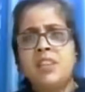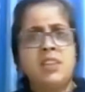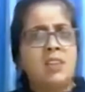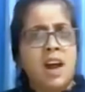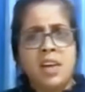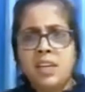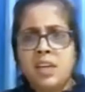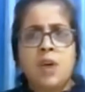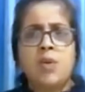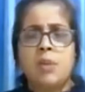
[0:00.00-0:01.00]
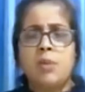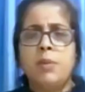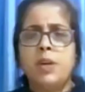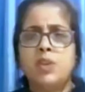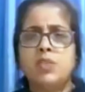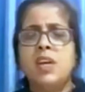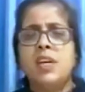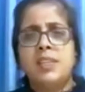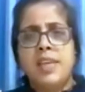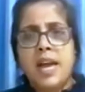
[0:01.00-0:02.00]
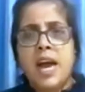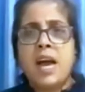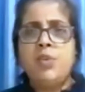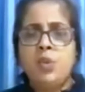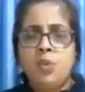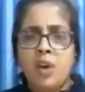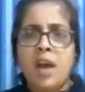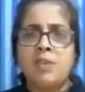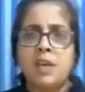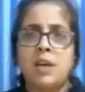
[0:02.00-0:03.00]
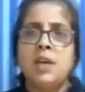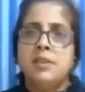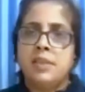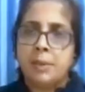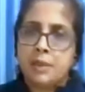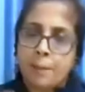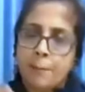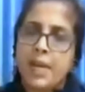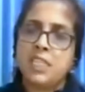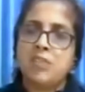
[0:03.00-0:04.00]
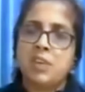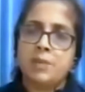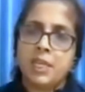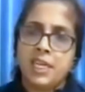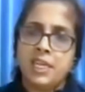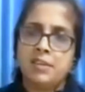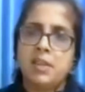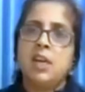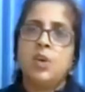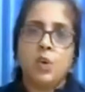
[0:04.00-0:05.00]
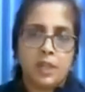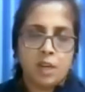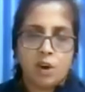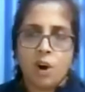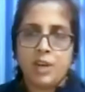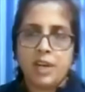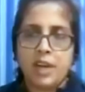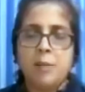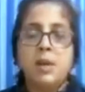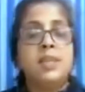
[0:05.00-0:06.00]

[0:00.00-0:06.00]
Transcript: is uncountable, because they have to have the separation from the kids during the COVID time.